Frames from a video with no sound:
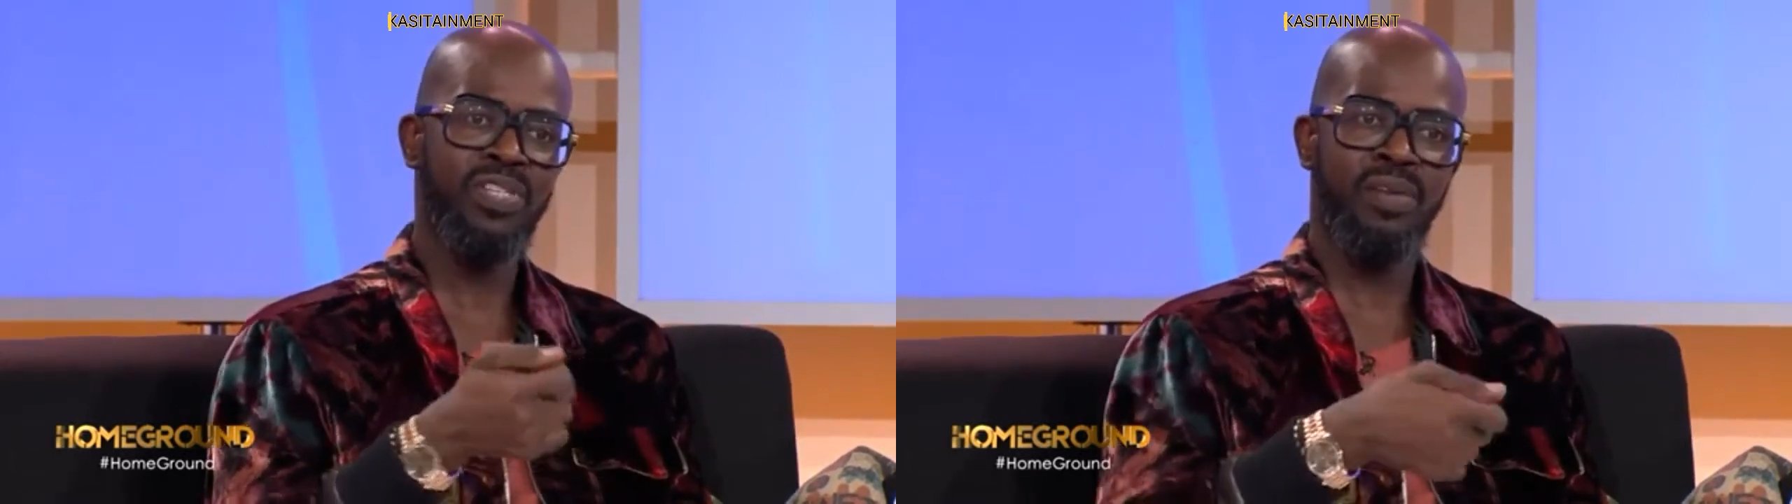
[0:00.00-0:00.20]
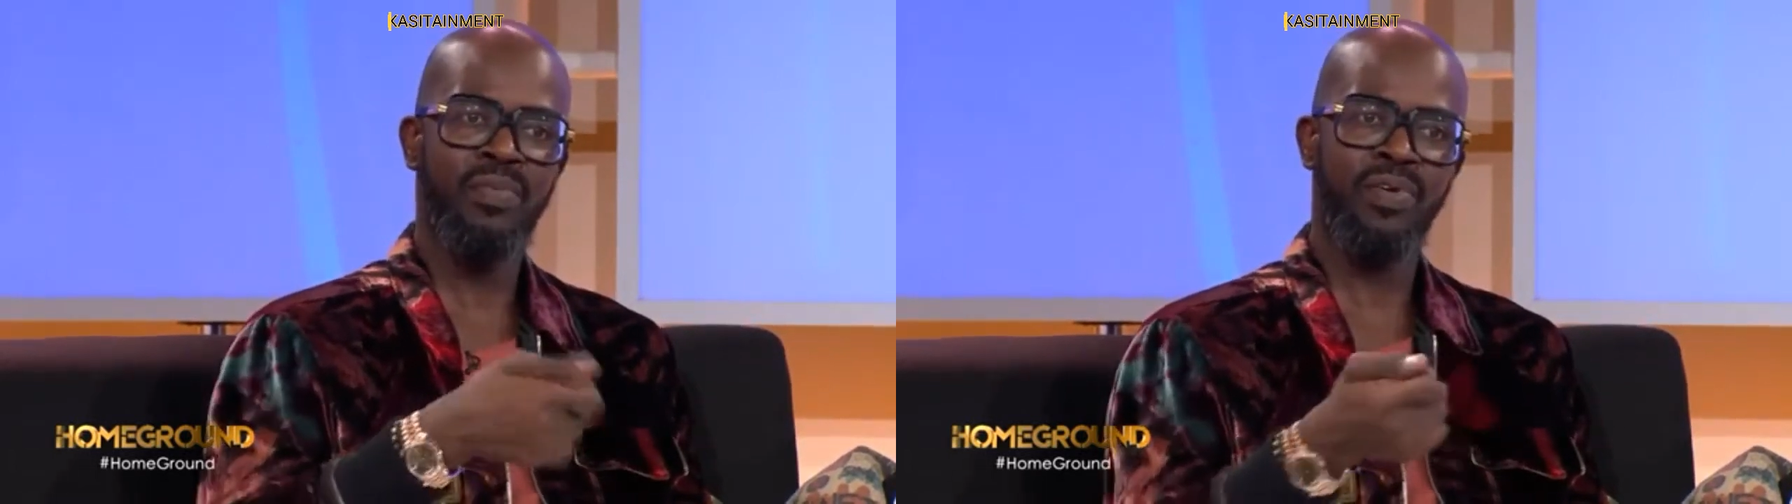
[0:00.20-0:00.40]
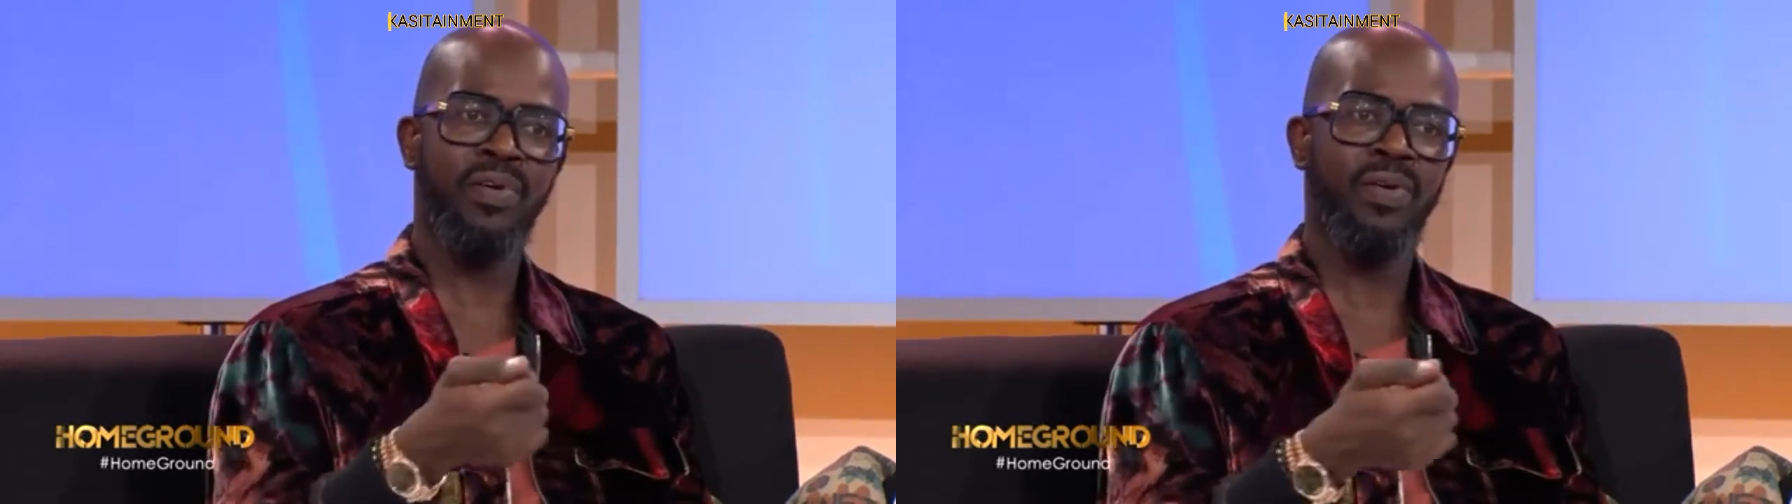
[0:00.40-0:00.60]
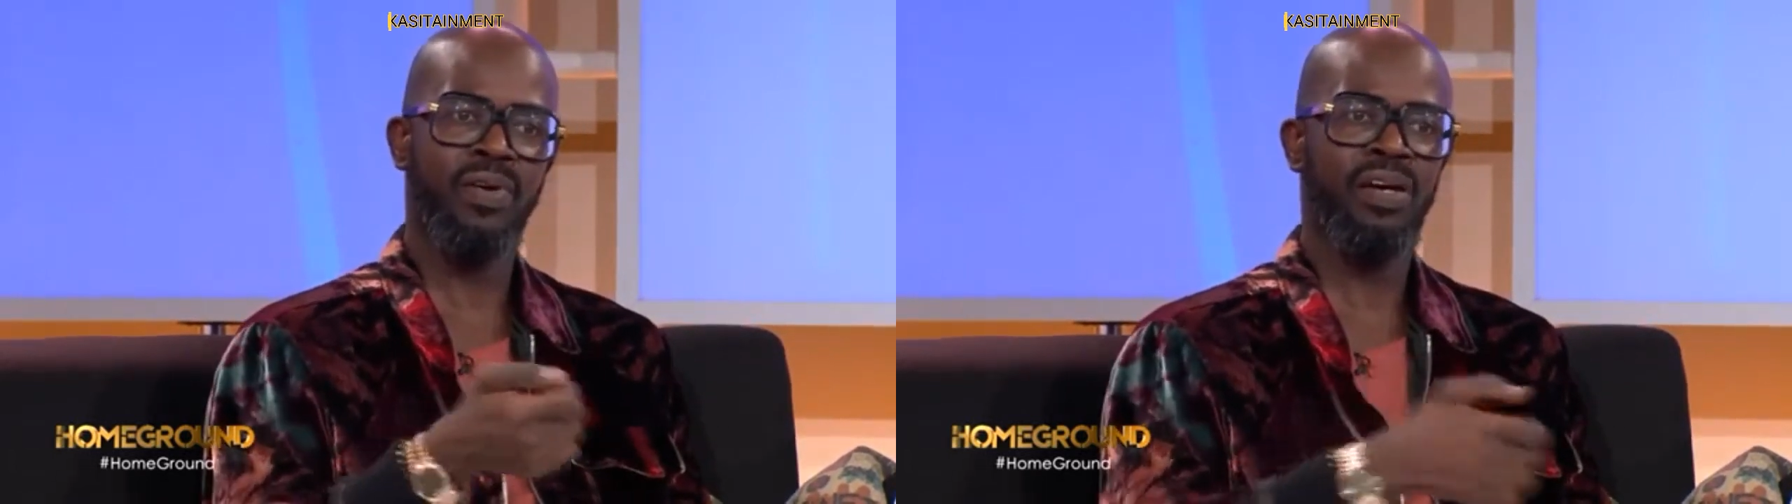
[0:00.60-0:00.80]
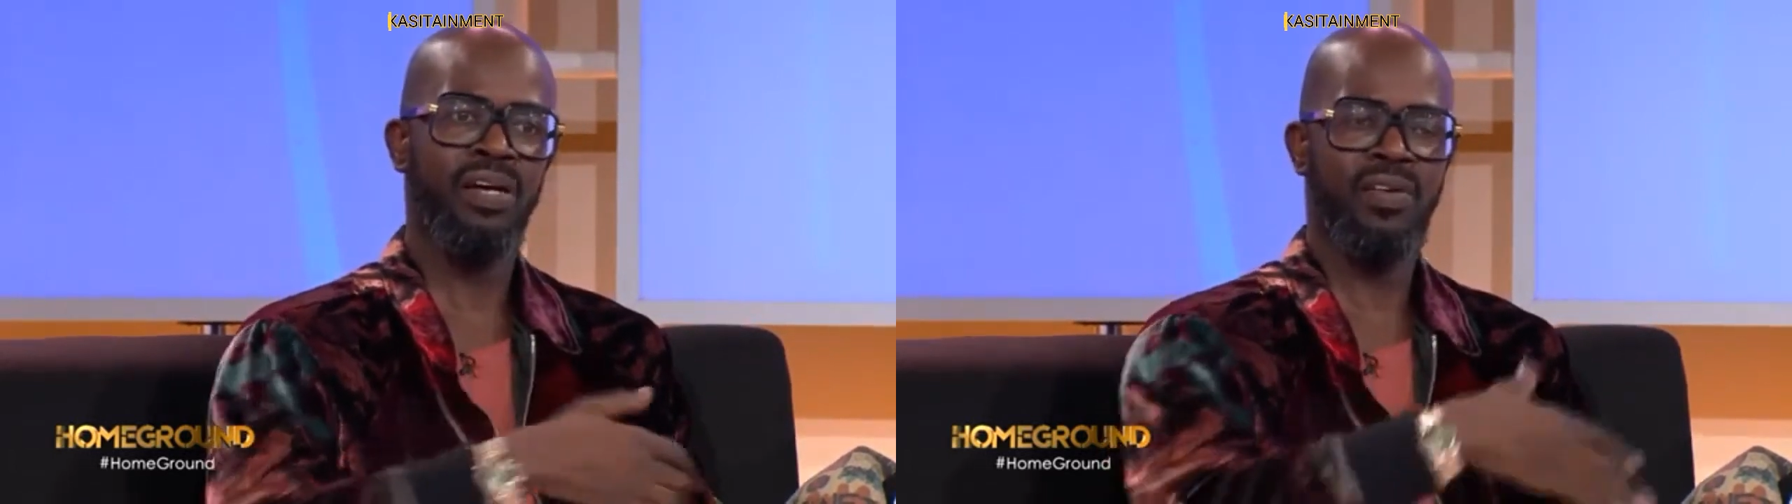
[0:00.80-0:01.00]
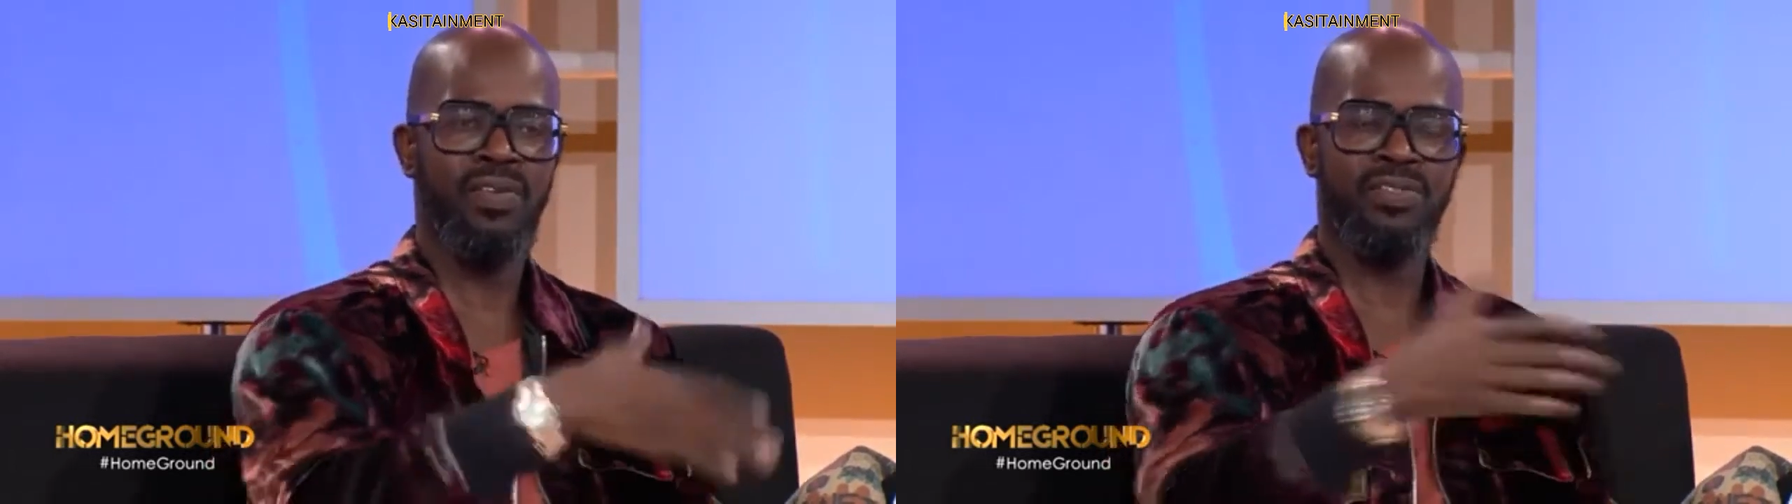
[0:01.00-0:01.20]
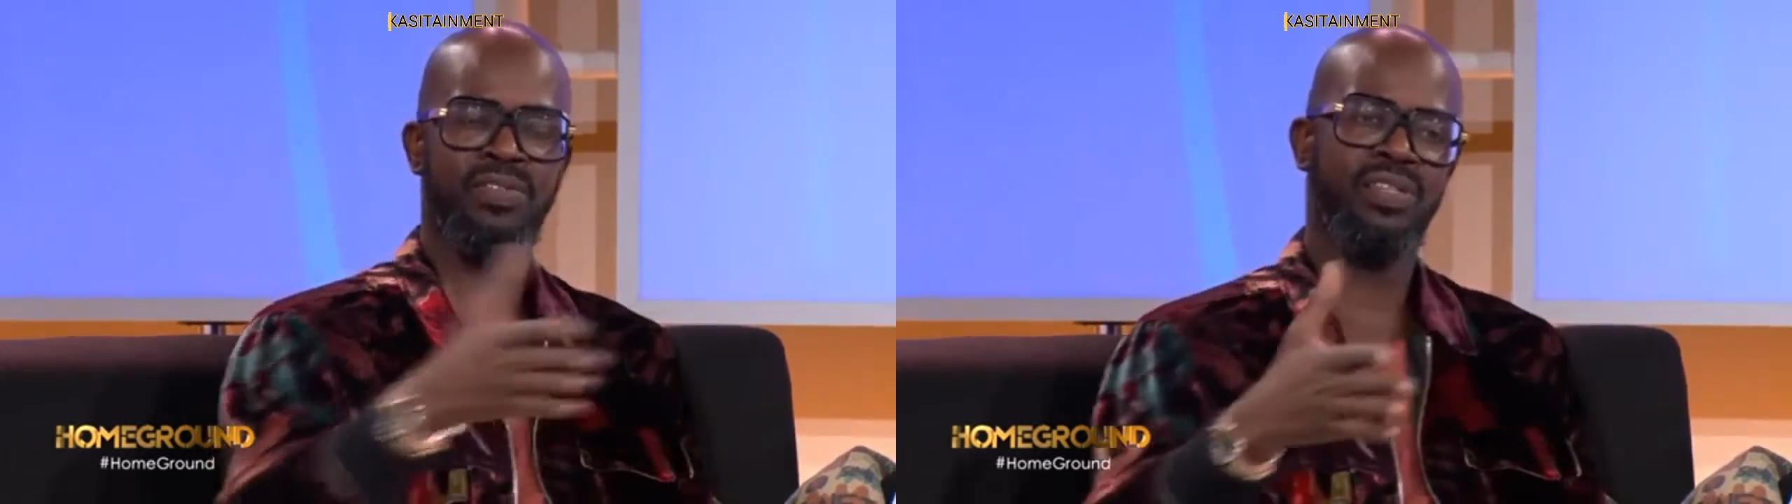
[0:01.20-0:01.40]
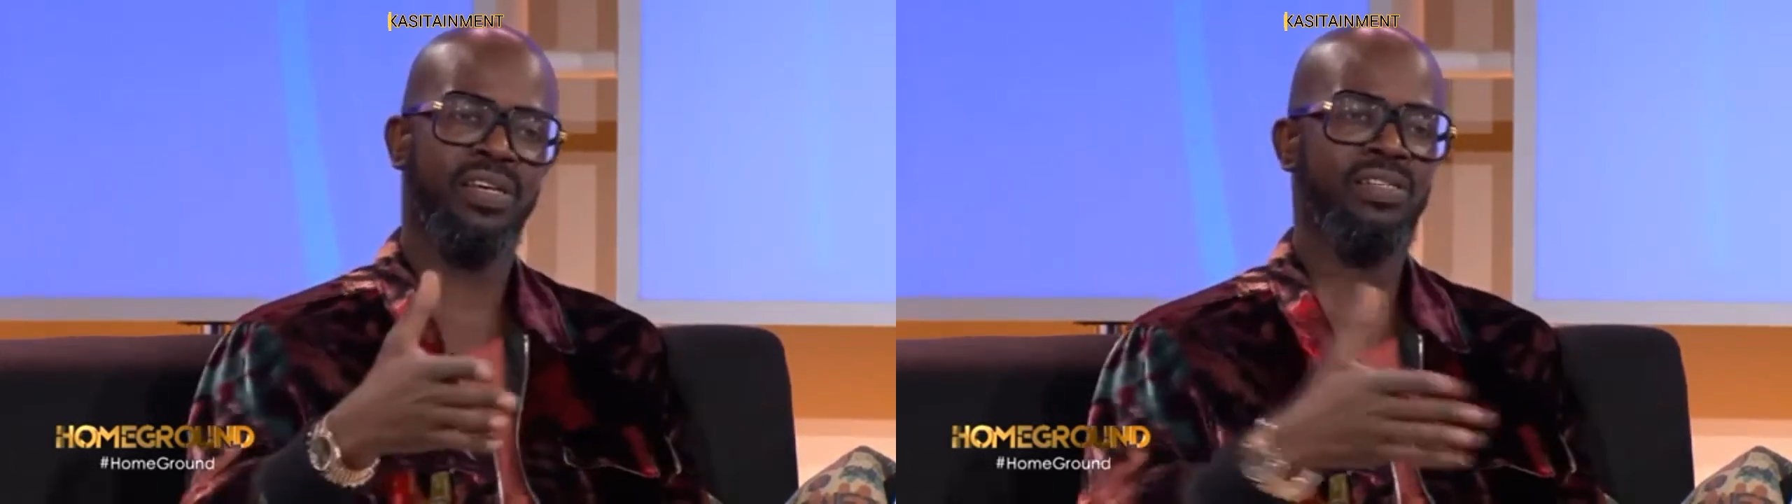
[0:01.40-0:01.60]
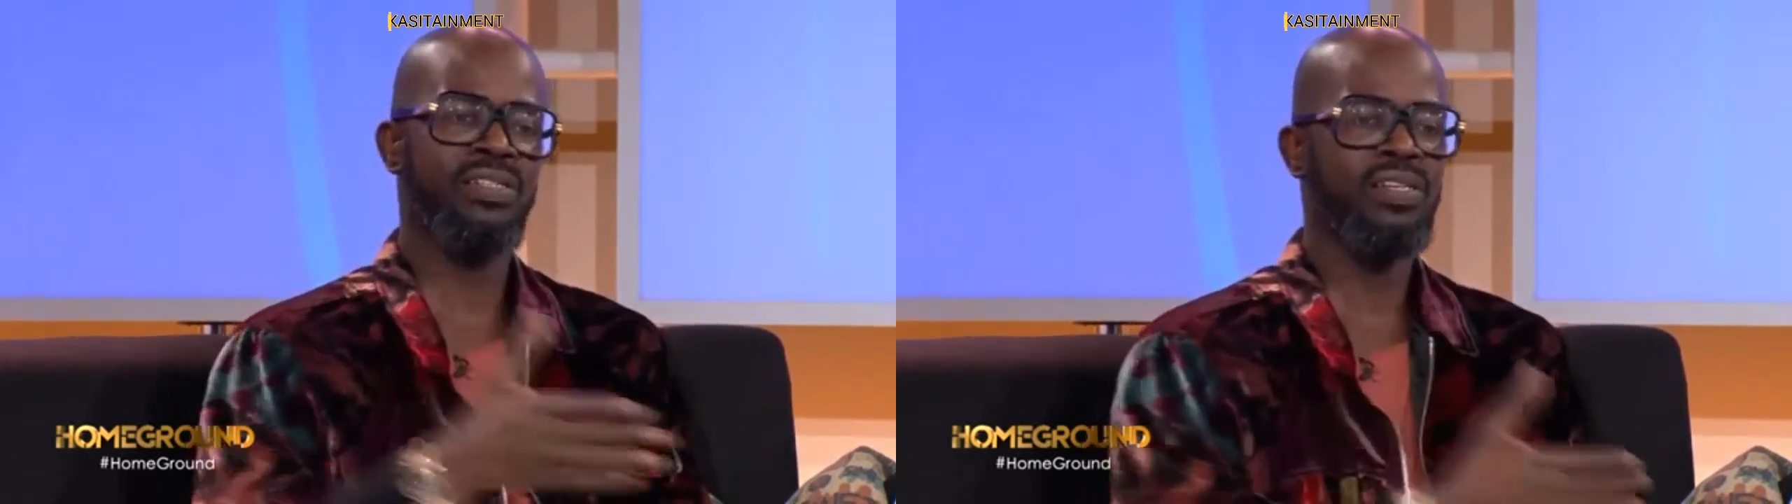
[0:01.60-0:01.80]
Jamie Rockway. I was on the